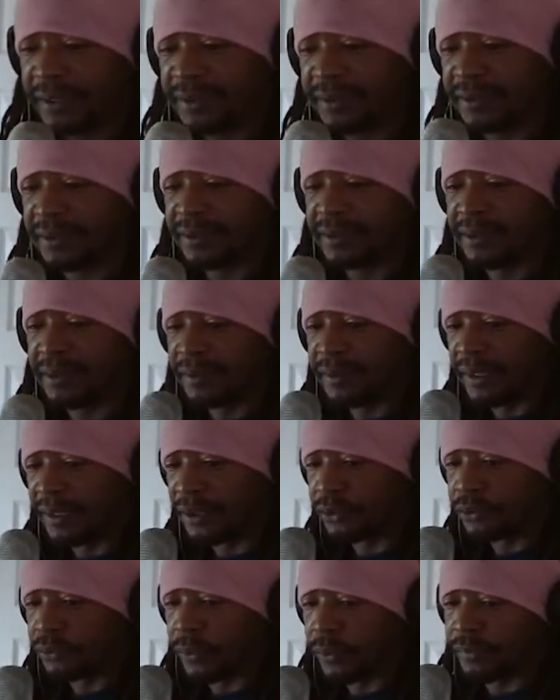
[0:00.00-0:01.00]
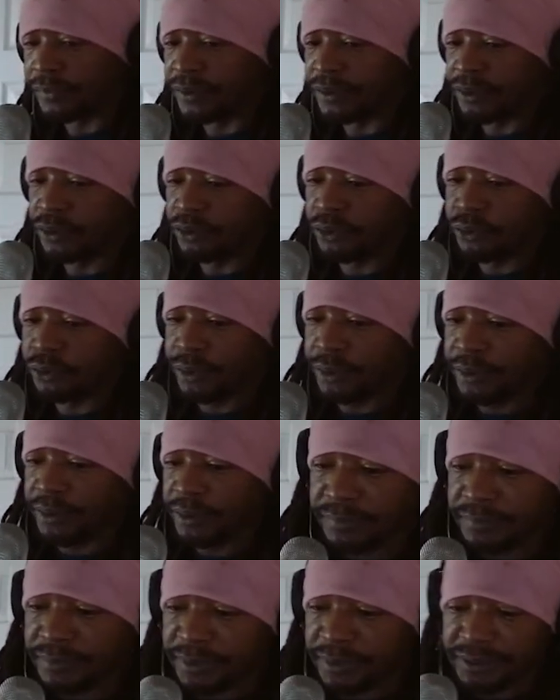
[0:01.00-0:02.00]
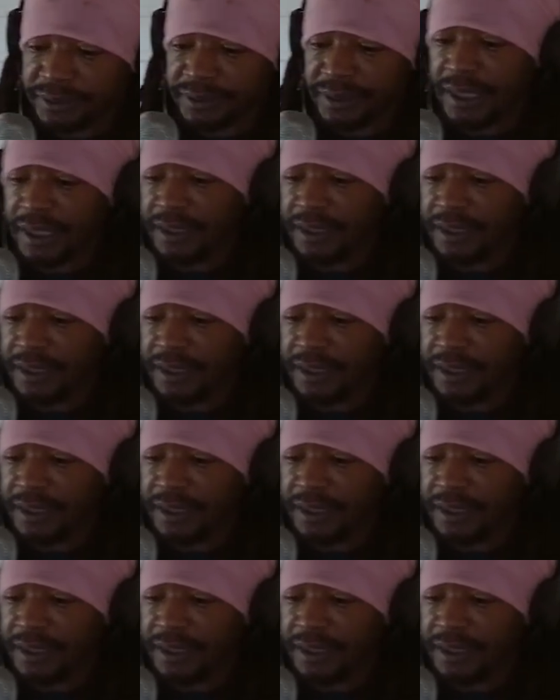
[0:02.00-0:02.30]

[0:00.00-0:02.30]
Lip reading: existed in the 12th century, these